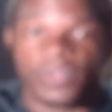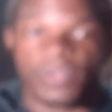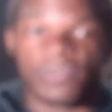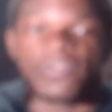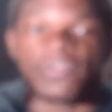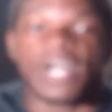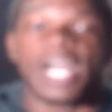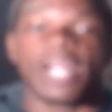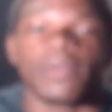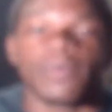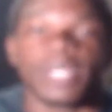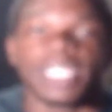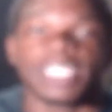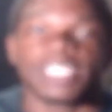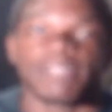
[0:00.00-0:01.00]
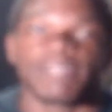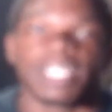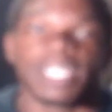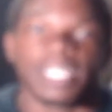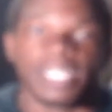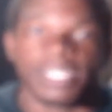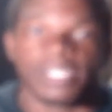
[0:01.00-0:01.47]
find ways of
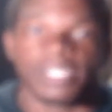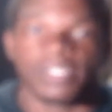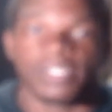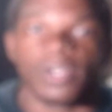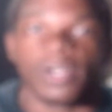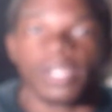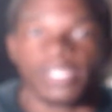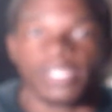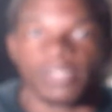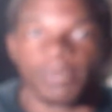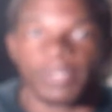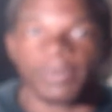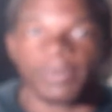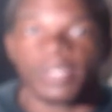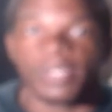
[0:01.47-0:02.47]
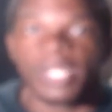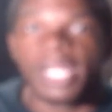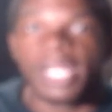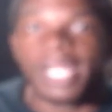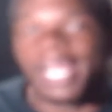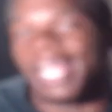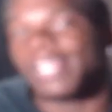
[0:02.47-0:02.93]
getting into talking to people.
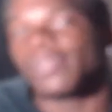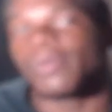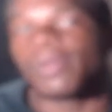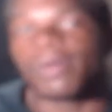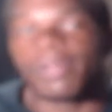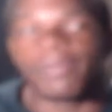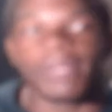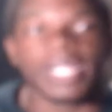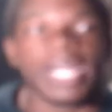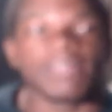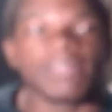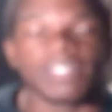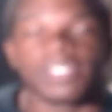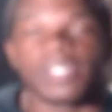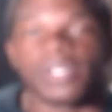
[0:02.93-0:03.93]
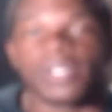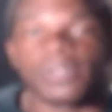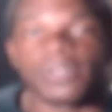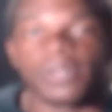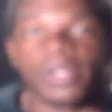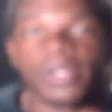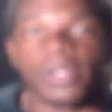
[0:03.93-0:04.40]
And you don't even have to talk
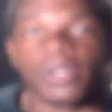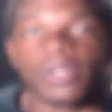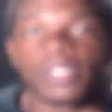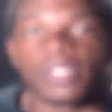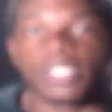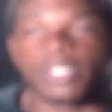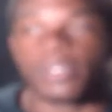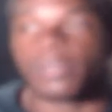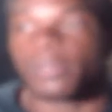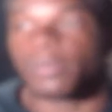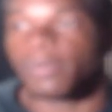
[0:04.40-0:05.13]
to a girl on no